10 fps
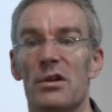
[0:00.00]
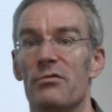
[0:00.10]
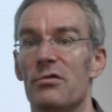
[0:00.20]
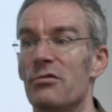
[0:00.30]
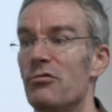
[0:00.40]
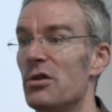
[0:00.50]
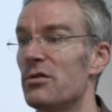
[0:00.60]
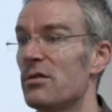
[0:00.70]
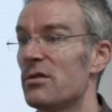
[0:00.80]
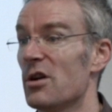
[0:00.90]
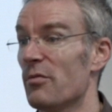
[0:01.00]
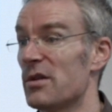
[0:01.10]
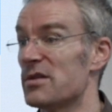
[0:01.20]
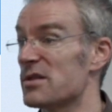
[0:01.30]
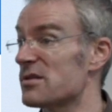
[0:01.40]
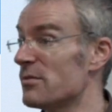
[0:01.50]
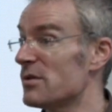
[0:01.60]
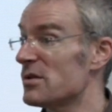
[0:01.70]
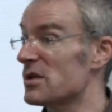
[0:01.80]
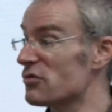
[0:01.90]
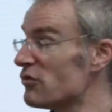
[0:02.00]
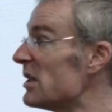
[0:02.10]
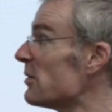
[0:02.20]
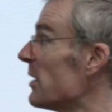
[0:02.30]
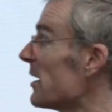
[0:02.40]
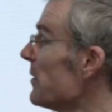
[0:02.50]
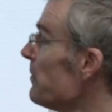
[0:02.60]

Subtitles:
and run the operating system. So it's really quick.